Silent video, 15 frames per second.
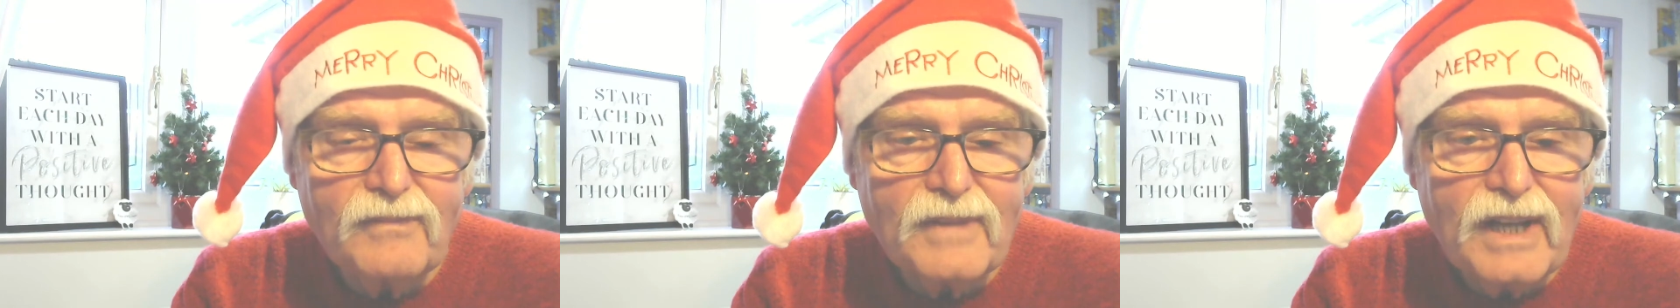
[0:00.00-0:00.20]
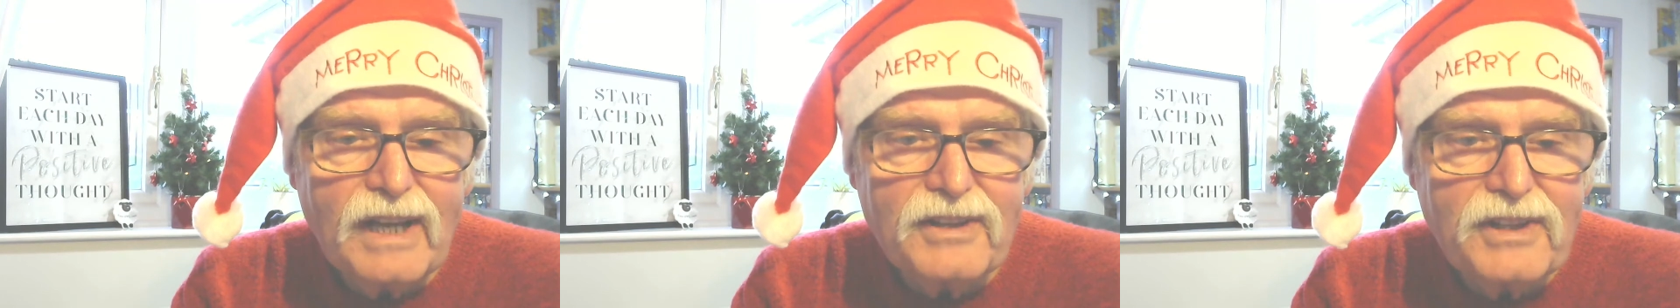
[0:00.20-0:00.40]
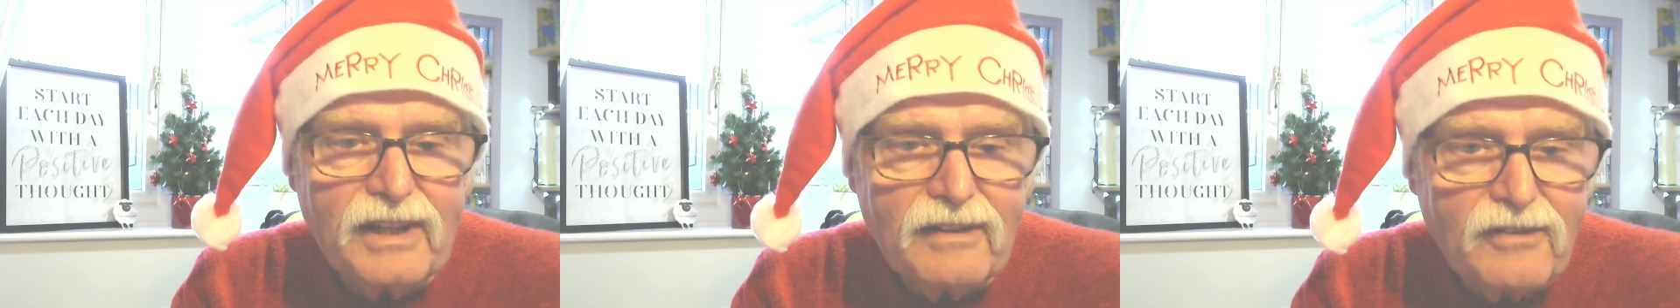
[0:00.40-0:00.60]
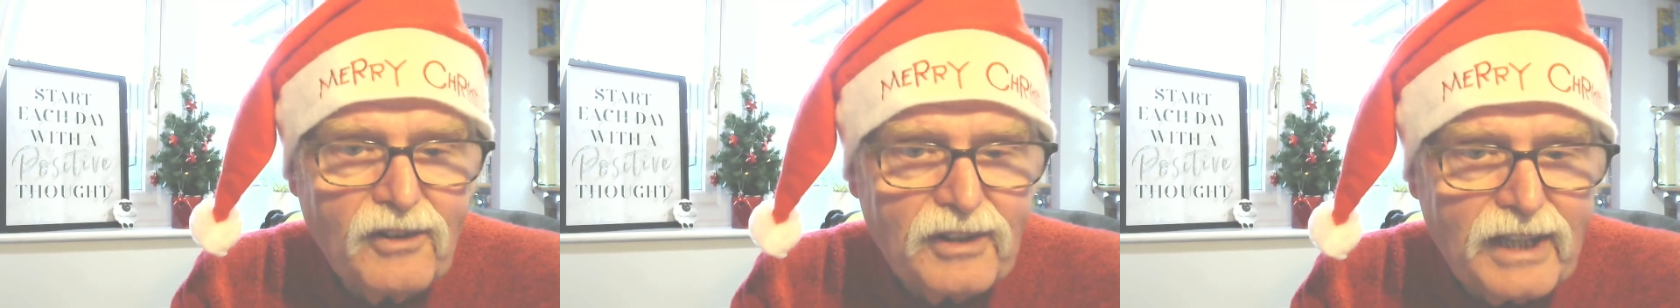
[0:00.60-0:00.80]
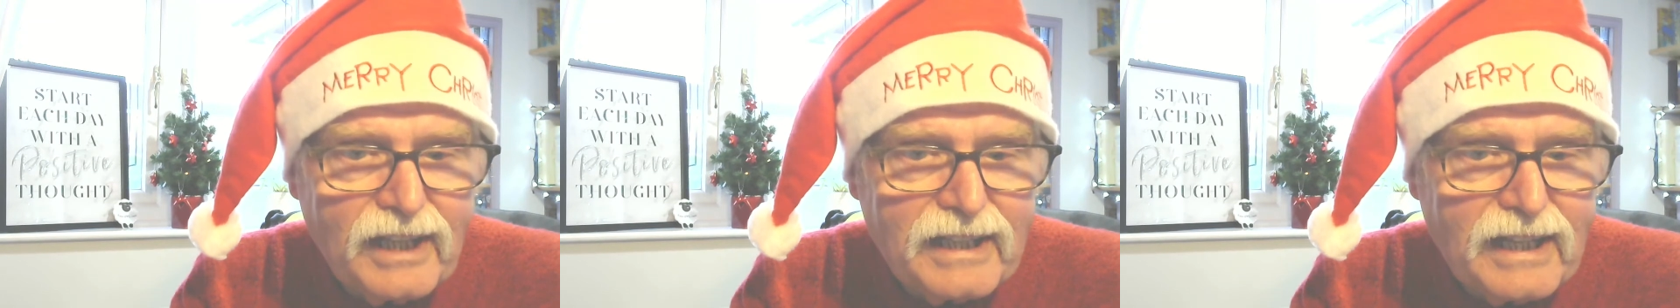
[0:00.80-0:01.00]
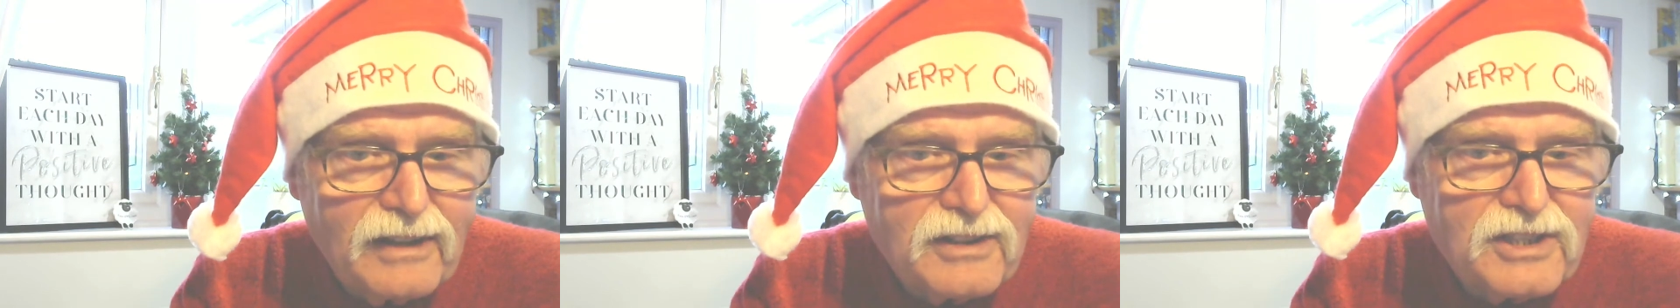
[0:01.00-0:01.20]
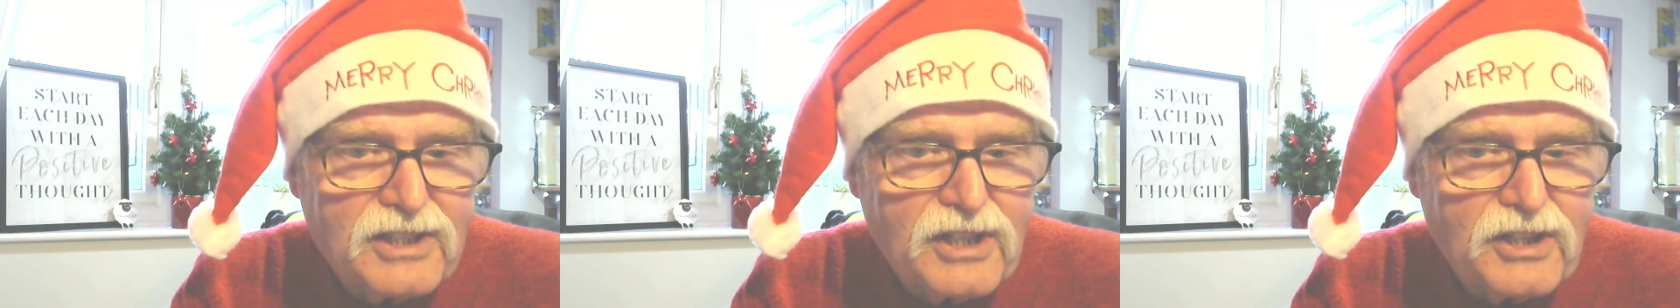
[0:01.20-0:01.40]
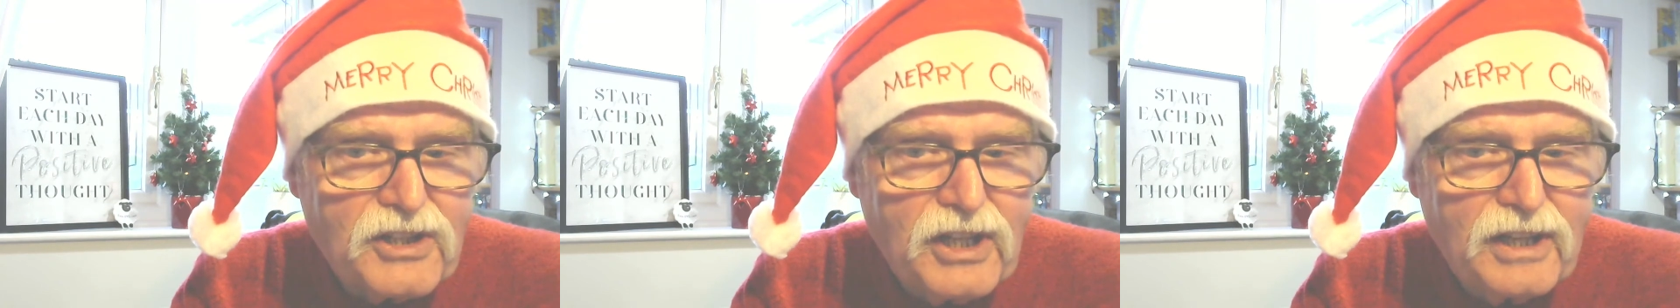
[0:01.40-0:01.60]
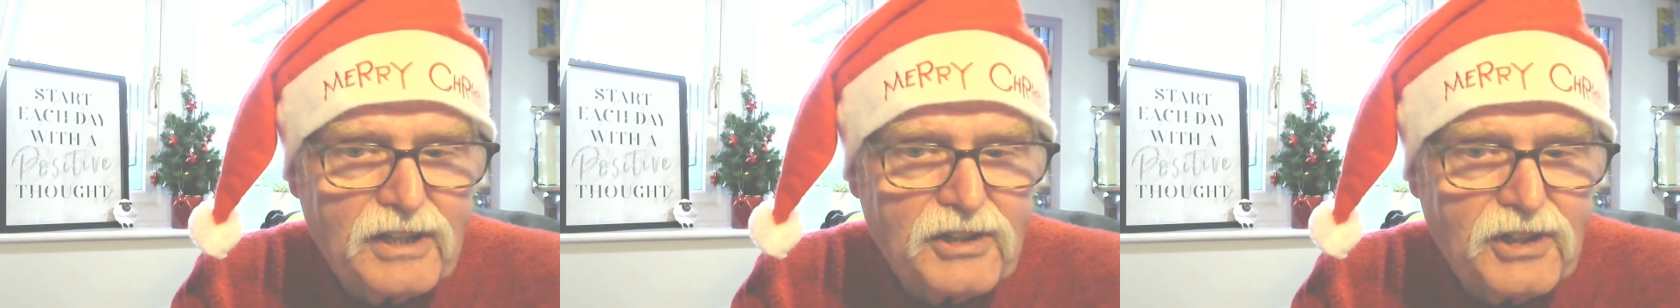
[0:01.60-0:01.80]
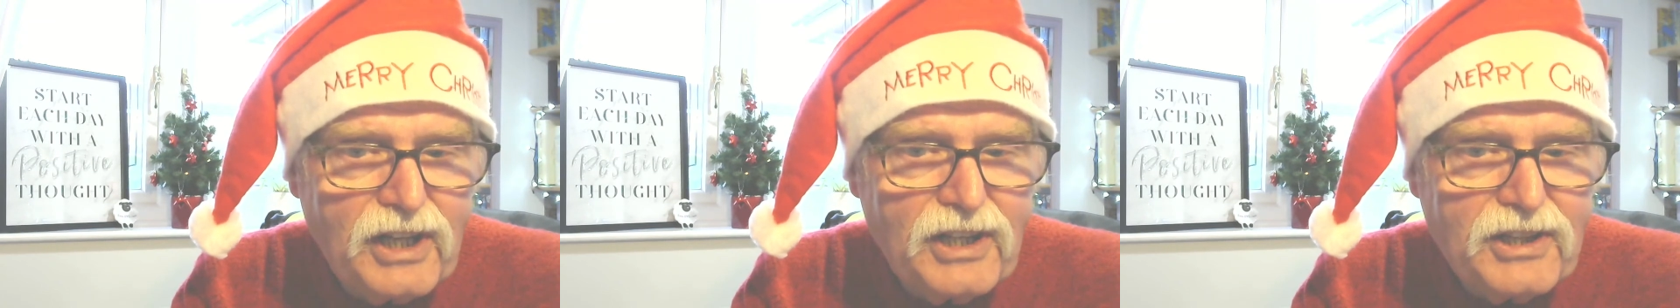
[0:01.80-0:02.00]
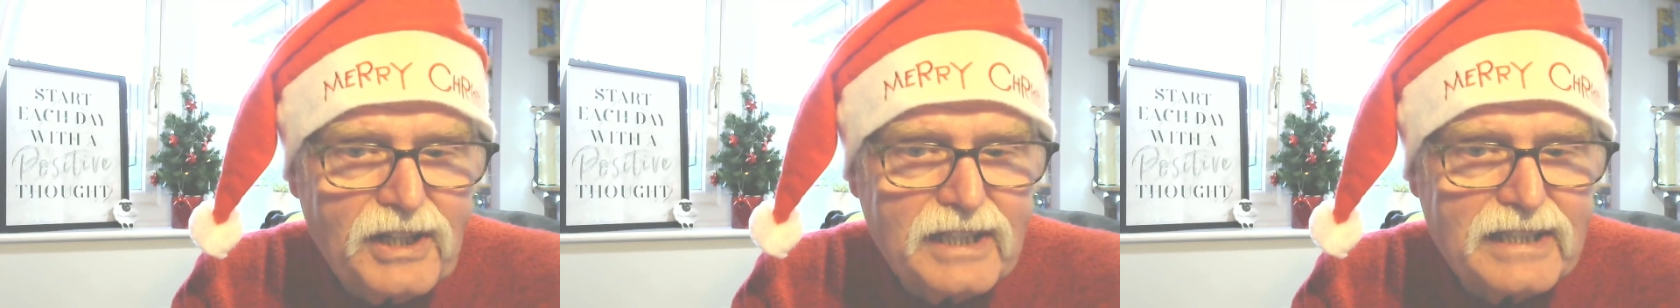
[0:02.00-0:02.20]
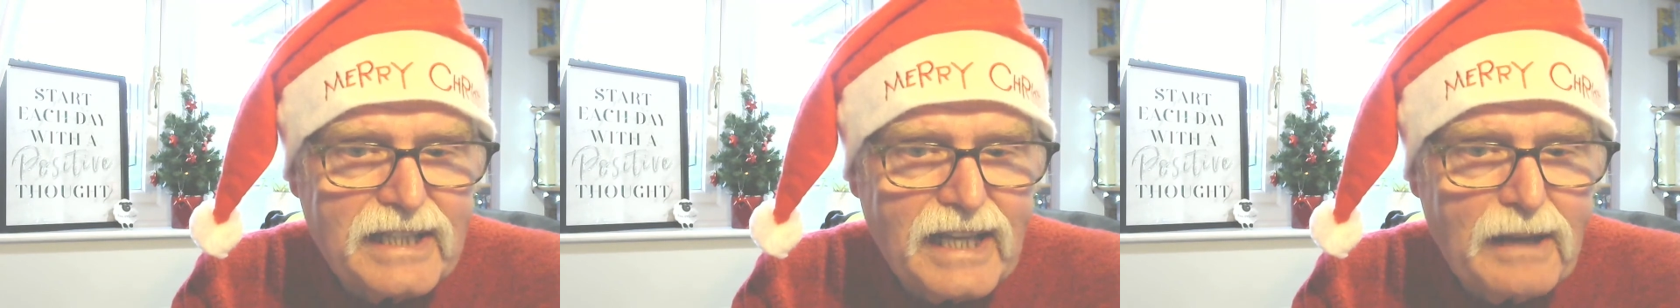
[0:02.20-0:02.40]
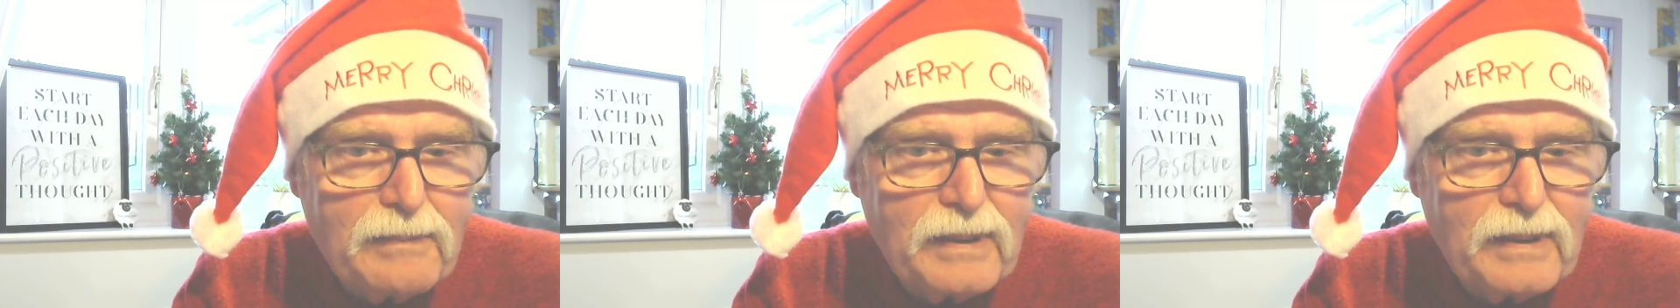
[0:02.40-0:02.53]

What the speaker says: I think I've got that down as three things there,